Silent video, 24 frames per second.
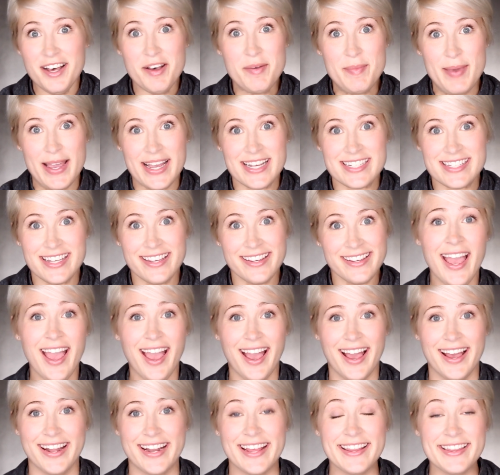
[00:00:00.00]
amazing.
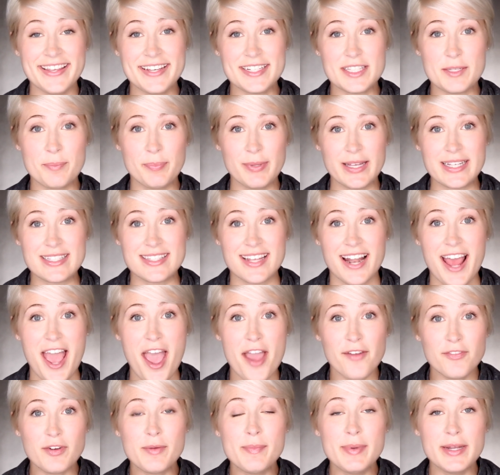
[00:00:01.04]
And I think it's a place that
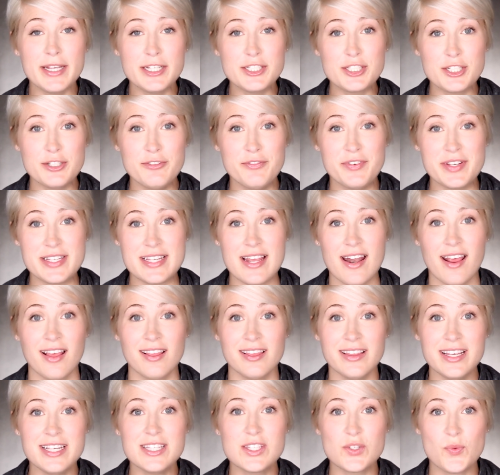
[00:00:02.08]
everybody should visit at
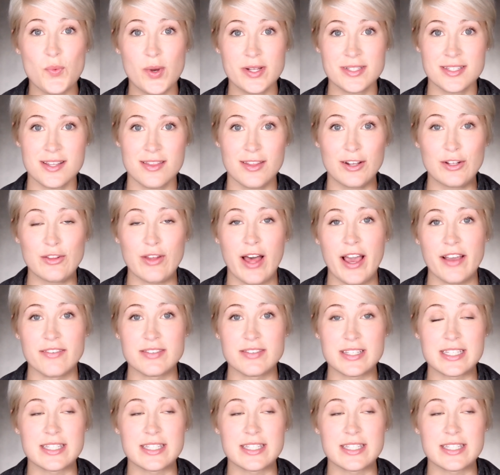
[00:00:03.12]
least once in their lives.